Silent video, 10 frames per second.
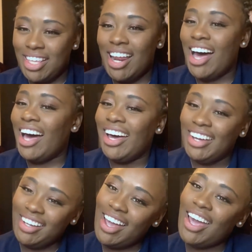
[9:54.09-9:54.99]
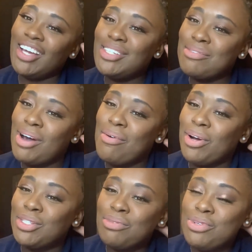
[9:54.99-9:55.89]
that I add to my
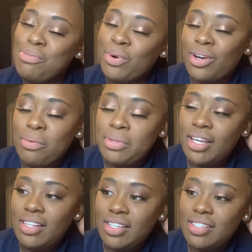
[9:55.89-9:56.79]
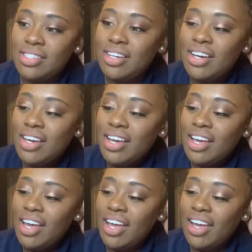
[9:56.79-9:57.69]
Worship 2.0 playlist.
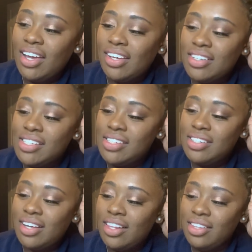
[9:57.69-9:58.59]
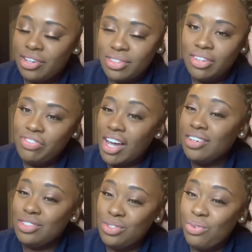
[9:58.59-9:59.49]
And I literally find
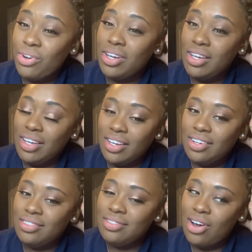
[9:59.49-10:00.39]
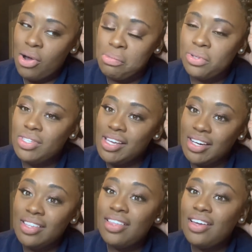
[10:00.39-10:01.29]
a story in almost
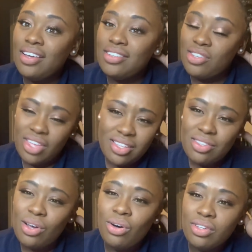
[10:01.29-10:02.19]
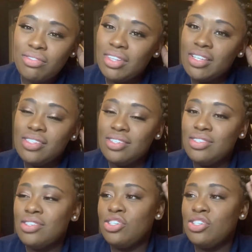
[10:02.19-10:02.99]
anything. So that's the goal of this is to